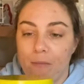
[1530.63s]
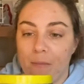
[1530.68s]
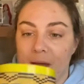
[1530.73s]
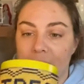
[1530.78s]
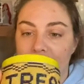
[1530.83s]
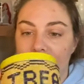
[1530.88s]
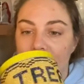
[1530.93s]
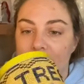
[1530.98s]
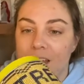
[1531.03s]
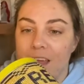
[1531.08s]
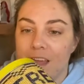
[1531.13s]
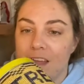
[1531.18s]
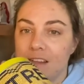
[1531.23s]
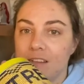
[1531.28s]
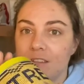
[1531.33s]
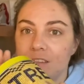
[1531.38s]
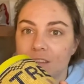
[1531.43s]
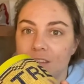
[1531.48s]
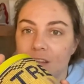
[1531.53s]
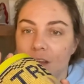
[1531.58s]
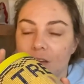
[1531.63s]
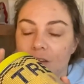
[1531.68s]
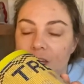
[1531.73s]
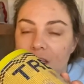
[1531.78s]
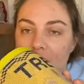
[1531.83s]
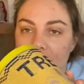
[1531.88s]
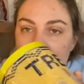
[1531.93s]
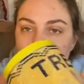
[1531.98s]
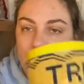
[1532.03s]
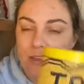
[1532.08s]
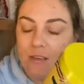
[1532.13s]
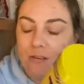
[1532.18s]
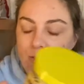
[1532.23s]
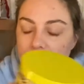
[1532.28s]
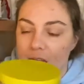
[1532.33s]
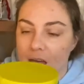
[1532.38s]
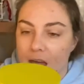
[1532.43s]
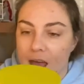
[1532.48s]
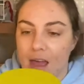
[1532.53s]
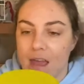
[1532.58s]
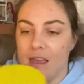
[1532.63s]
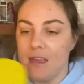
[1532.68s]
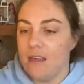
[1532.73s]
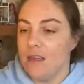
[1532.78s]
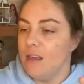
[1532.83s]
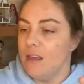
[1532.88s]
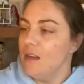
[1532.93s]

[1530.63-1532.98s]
Poundland, so here in the UK.